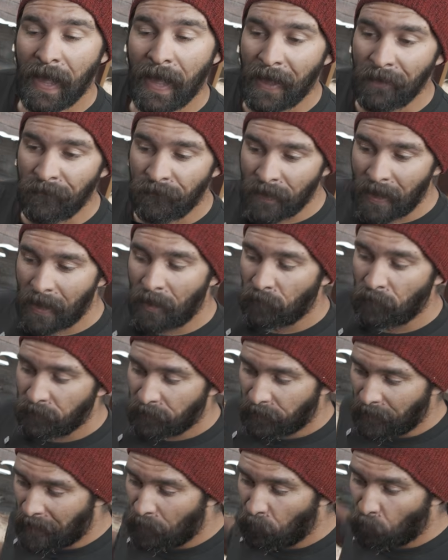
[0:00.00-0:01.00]
I found
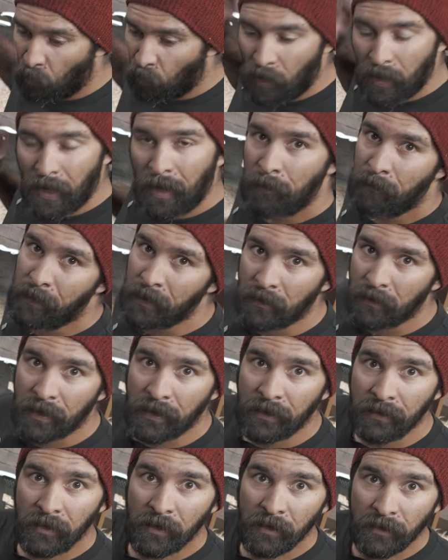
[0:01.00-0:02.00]
that what I'm
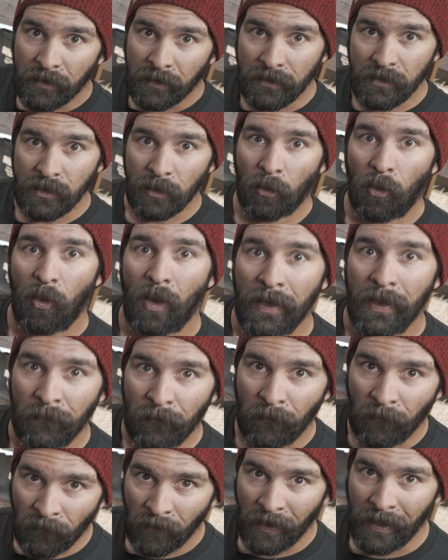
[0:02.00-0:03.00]
building doesn't quite
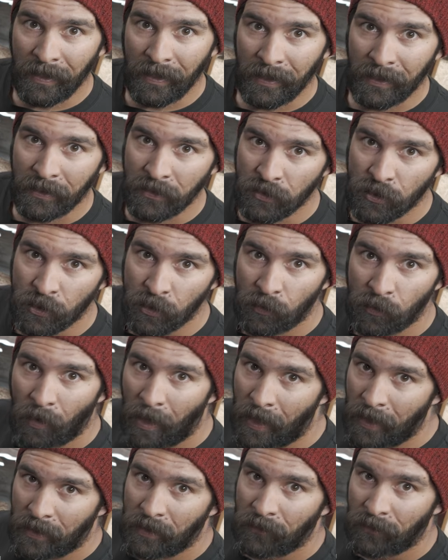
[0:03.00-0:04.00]
fit into
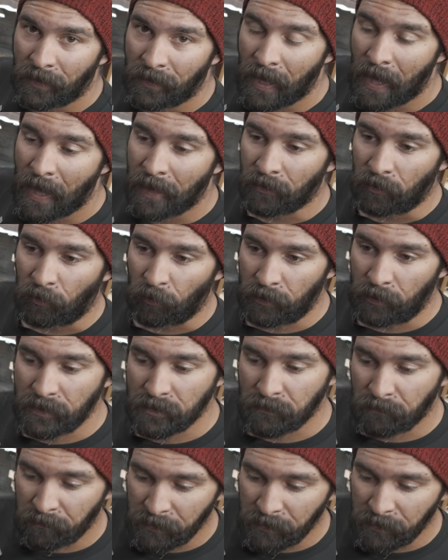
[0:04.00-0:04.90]
any of the categories.